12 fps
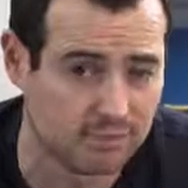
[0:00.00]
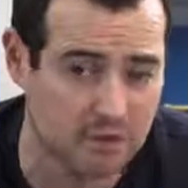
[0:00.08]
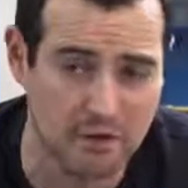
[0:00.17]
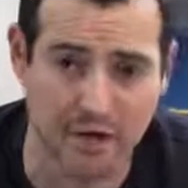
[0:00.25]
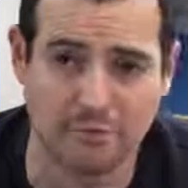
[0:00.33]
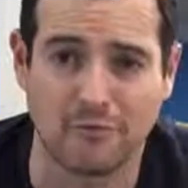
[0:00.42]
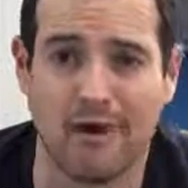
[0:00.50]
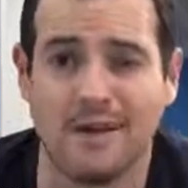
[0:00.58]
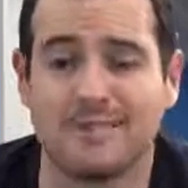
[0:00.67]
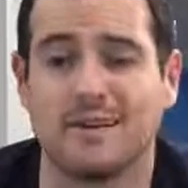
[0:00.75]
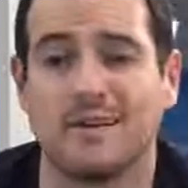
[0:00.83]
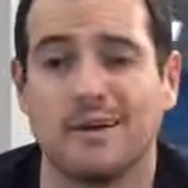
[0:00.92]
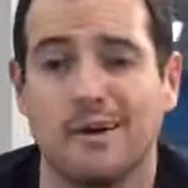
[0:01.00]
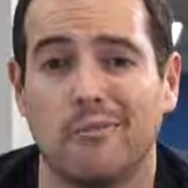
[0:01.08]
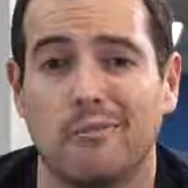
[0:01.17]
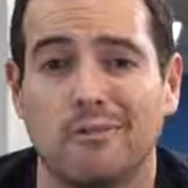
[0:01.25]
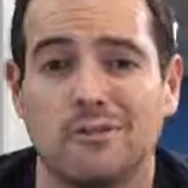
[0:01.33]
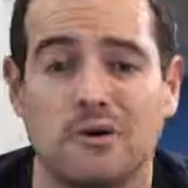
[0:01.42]
Thank you guys for watching.
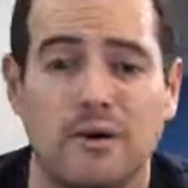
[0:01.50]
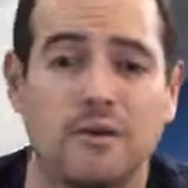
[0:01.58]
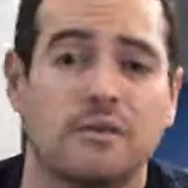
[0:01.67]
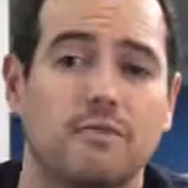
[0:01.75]
Hope you enjoyed.